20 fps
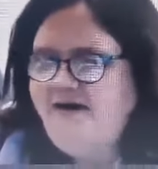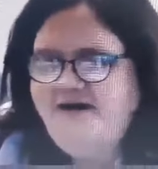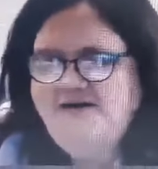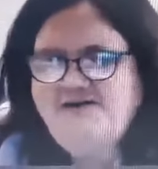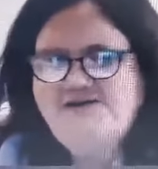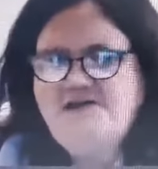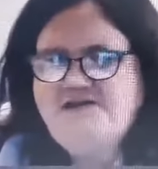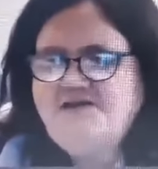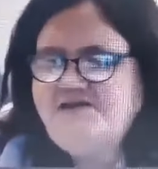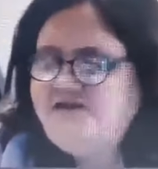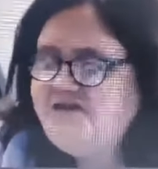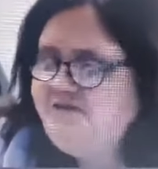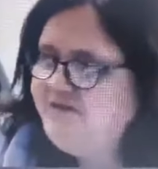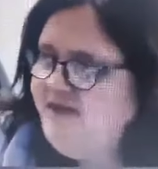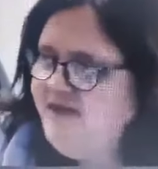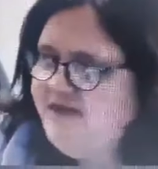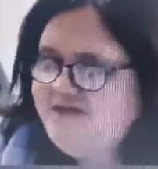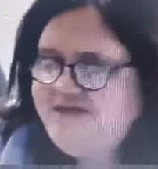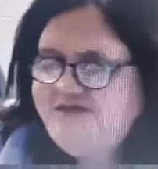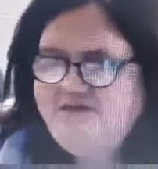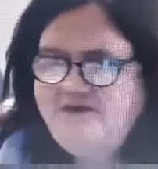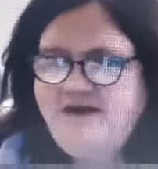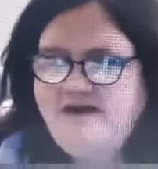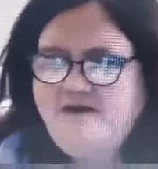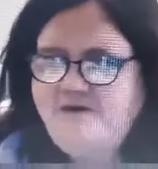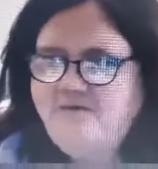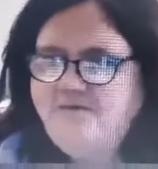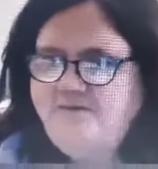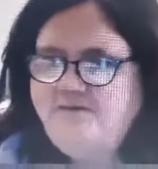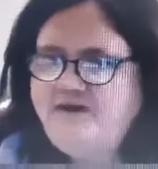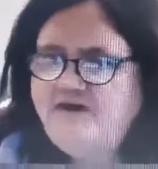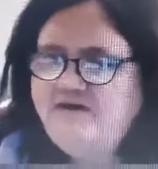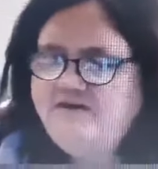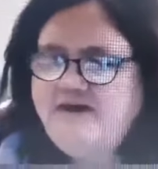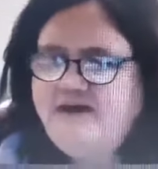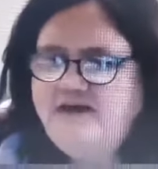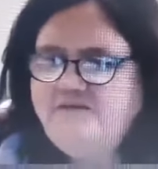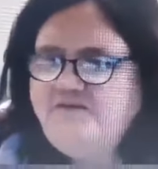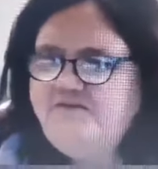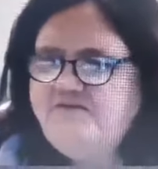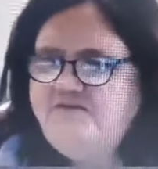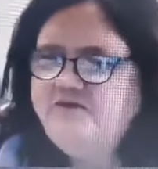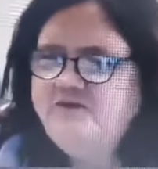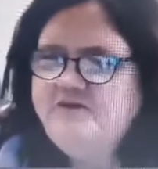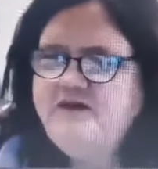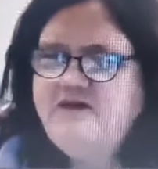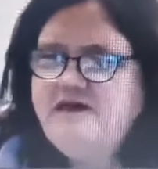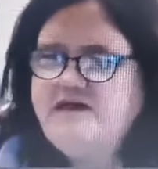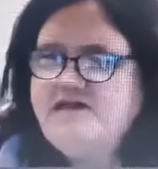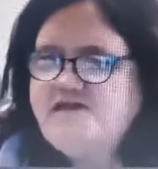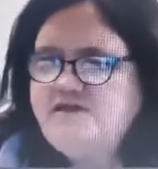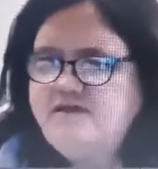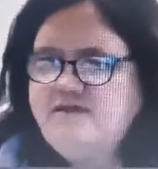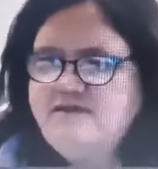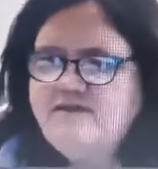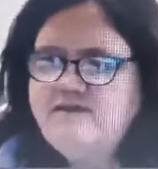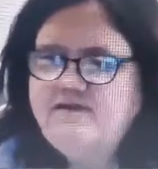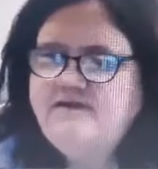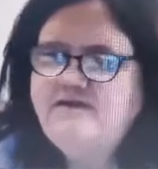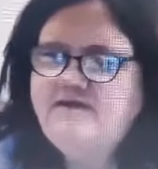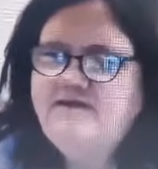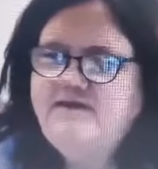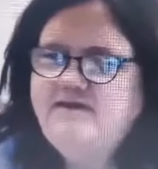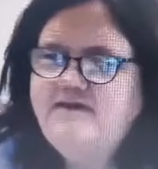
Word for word: I, I said to somebody yesterday, I hope they all die before the election.